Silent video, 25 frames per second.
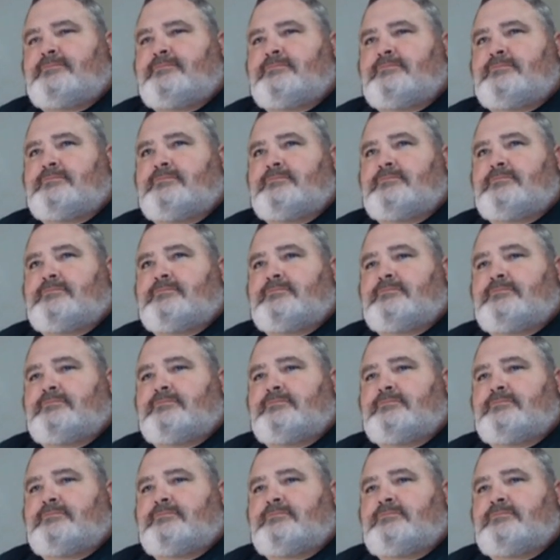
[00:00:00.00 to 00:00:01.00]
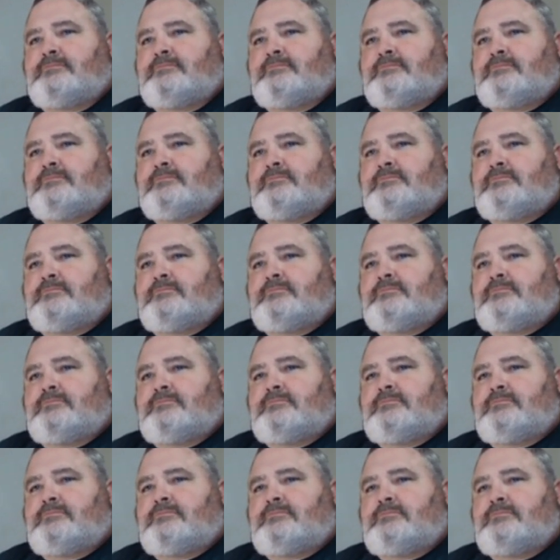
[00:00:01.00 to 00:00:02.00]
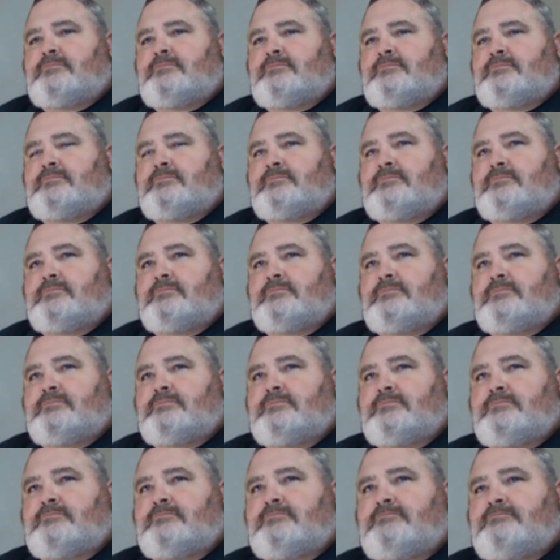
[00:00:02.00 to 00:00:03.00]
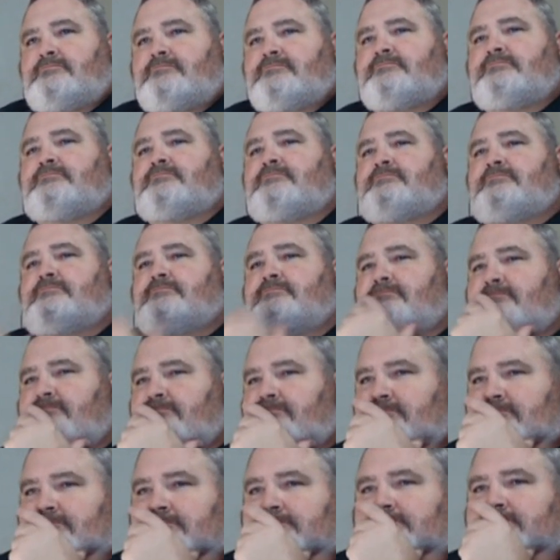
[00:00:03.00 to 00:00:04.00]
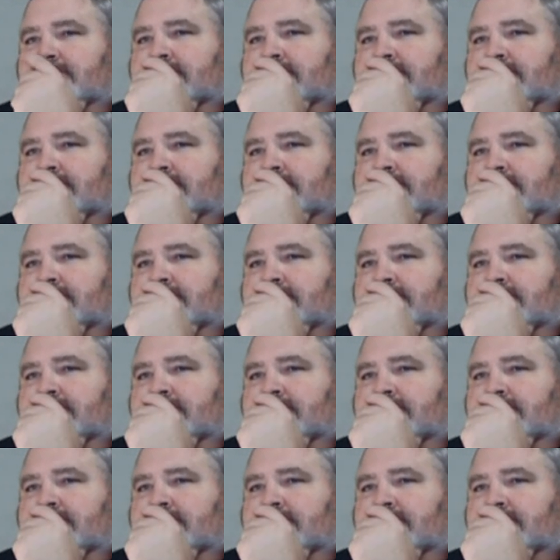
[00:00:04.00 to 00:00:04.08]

The person shown says nothing.